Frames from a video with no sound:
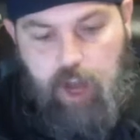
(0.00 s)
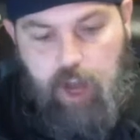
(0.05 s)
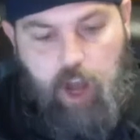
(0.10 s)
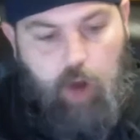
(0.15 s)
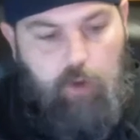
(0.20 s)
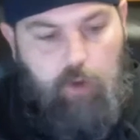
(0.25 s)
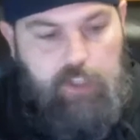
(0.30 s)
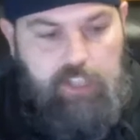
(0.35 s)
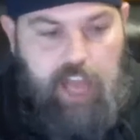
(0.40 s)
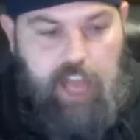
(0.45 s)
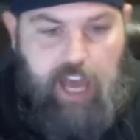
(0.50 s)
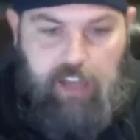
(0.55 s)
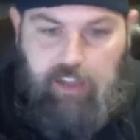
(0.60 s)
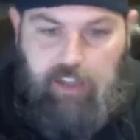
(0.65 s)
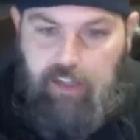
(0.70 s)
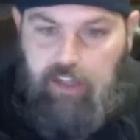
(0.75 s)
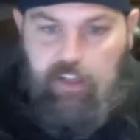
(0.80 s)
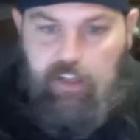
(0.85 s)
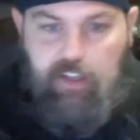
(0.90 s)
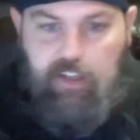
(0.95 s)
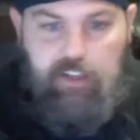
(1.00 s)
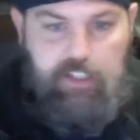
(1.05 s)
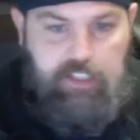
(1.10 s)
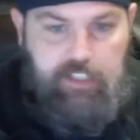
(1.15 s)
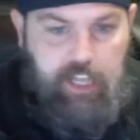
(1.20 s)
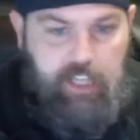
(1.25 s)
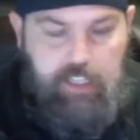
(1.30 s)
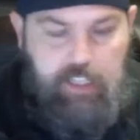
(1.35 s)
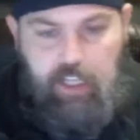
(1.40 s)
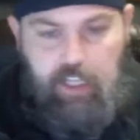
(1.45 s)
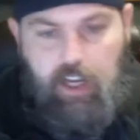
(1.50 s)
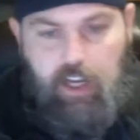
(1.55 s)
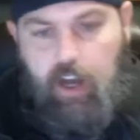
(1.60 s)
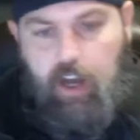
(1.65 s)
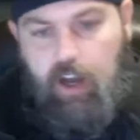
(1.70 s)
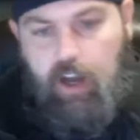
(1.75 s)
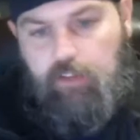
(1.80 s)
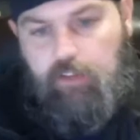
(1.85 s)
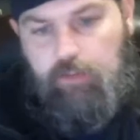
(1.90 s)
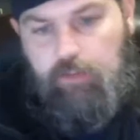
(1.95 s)
I always had this idea
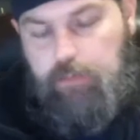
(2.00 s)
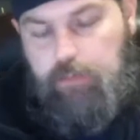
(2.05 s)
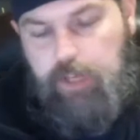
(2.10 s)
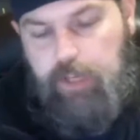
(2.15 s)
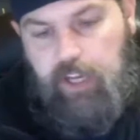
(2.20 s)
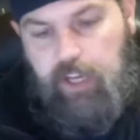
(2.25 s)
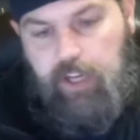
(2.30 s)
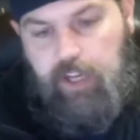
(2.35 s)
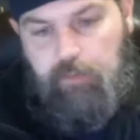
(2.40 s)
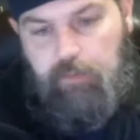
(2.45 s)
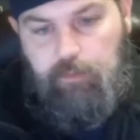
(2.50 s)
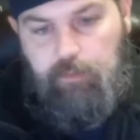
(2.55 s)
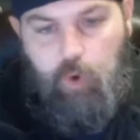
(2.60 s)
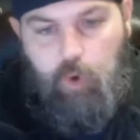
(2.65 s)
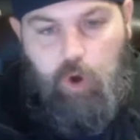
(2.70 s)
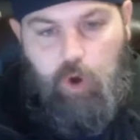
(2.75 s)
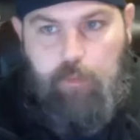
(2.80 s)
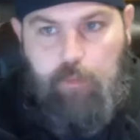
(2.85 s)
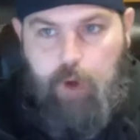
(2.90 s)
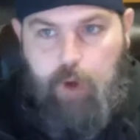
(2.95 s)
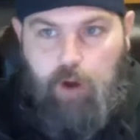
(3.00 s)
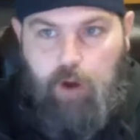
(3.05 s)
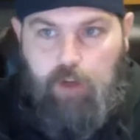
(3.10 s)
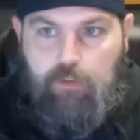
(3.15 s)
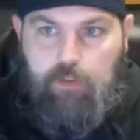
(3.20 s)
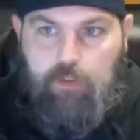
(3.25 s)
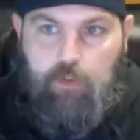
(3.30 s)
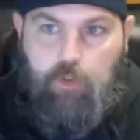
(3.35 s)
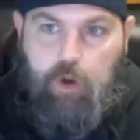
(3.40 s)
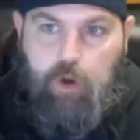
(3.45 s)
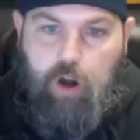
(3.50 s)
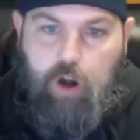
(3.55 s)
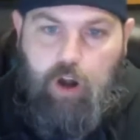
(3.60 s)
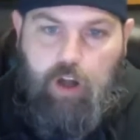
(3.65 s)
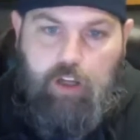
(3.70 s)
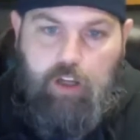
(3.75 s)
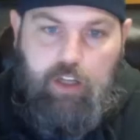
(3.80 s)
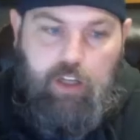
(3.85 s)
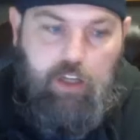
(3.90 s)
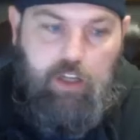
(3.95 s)
of being more a part of the
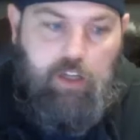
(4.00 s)
work,